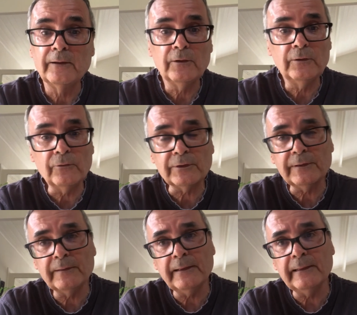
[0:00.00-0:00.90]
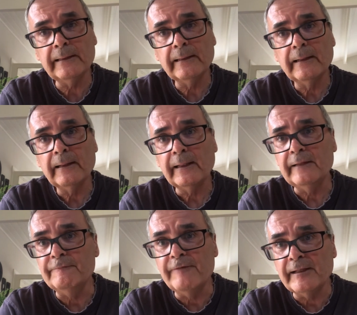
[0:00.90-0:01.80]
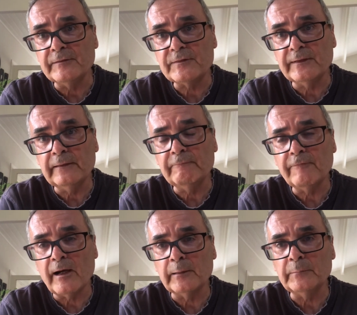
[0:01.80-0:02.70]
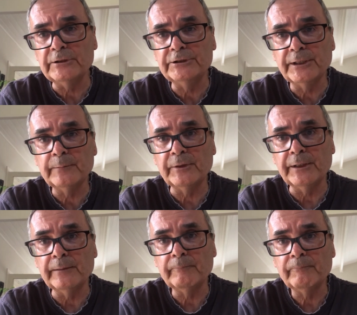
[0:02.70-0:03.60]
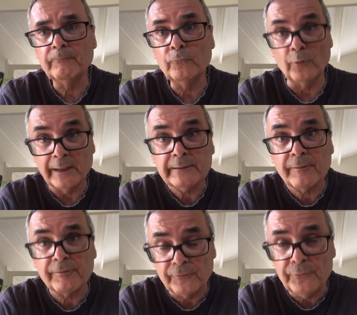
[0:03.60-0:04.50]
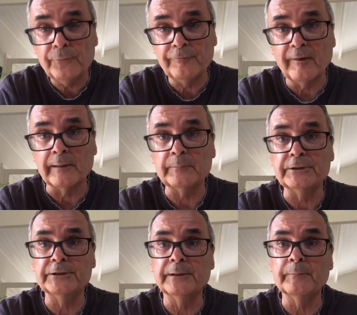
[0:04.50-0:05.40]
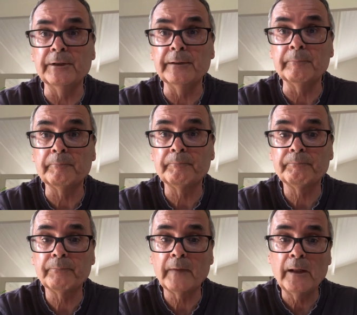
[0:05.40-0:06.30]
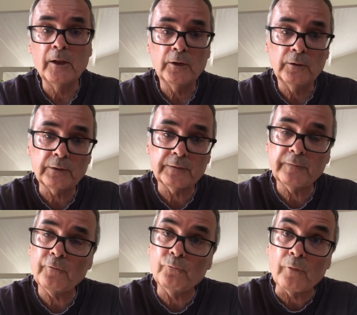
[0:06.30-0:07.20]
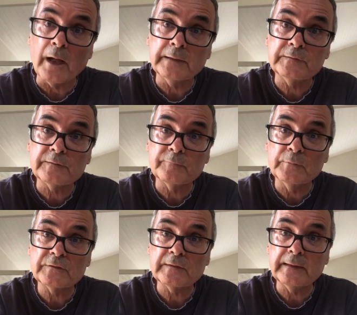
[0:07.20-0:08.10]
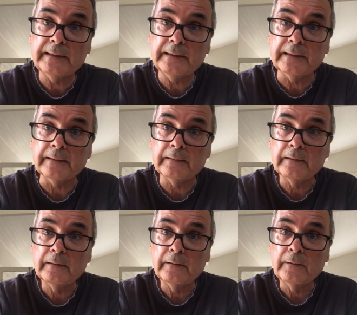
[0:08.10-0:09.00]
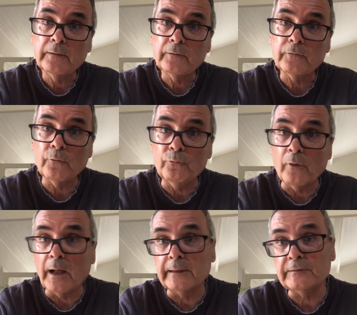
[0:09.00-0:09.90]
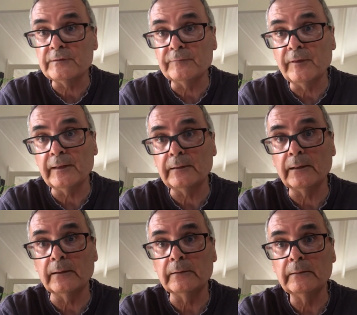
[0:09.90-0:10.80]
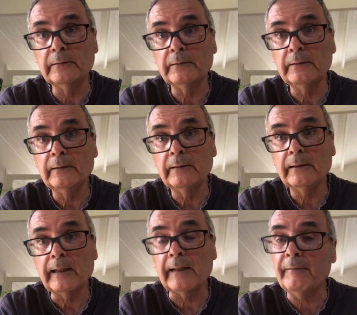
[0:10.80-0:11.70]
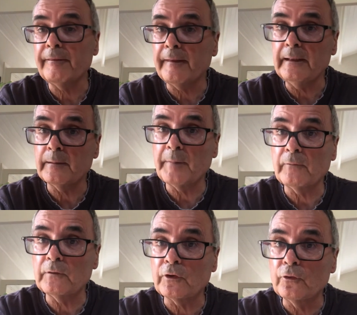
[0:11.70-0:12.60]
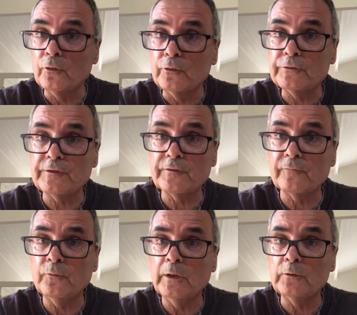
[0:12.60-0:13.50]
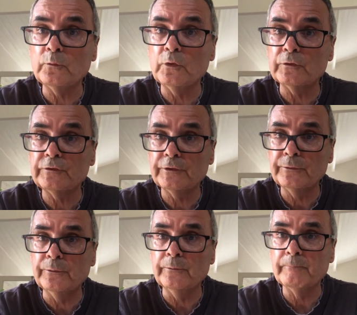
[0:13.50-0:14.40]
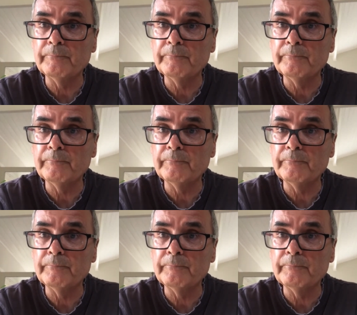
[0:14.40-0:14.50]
Look at the events in Weimar Germany, right through Weimar Germany. Look at the rise of Mussolini, the rise of Hitler, and think about the causes of World War II.